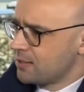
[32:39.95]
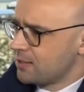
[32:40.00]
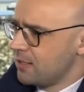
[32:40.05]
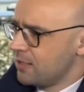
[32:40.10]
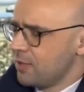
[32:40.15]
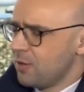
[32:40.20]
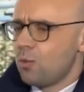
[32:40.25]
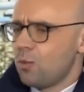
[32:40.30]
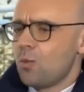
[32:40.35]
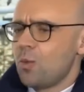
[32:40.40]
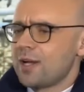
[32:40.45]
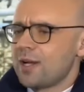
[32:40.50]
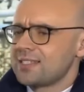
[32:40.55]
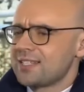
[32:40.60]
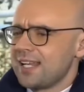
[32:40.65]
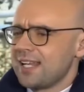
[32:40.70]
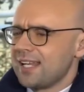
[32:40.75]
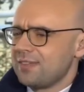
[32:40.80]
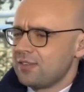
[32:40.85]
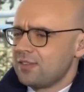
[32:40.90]
markets.
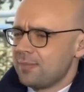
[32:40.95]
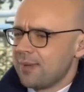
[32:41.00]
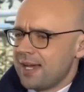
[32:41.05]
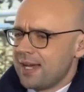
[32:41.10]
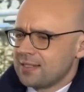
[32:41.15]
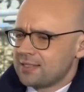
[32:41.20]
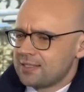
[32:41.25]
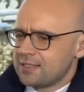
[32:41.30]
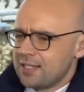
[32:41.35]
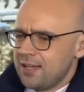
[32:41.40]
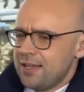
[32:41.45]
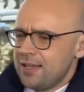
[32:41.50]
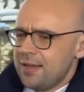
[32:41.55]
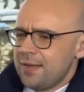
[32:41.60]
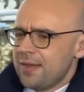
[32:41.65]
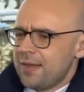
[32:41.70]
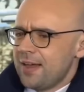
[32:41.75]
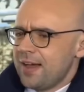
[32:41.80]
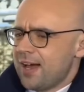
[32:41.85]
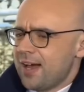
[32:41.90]
Right. Where does that leave the
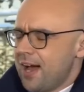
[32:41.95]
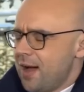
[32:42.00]
banks?